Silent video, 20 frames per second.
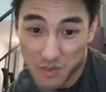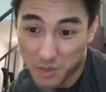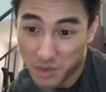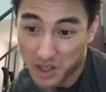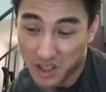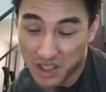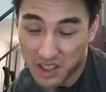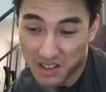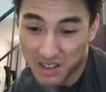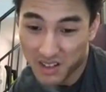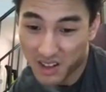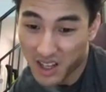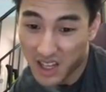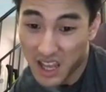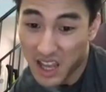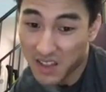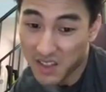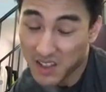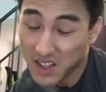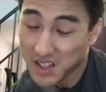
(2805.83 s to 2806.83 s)
But
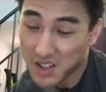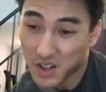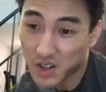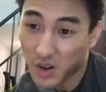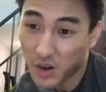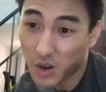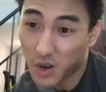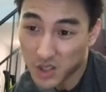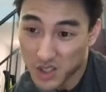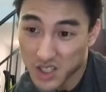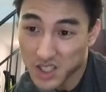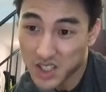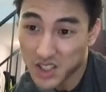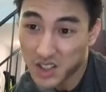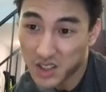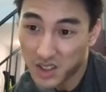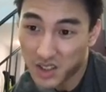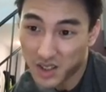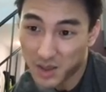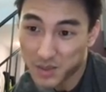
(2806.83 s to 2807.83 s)
again, these are
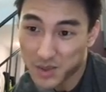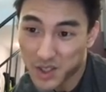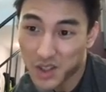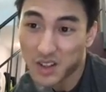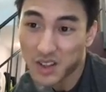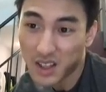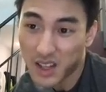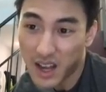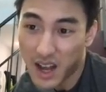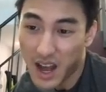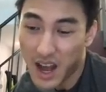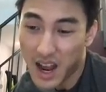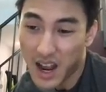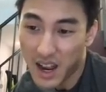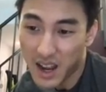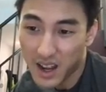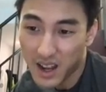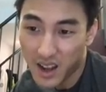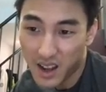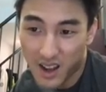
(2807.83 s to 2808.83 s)
still absurdly
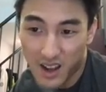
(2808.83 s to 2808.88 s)
high.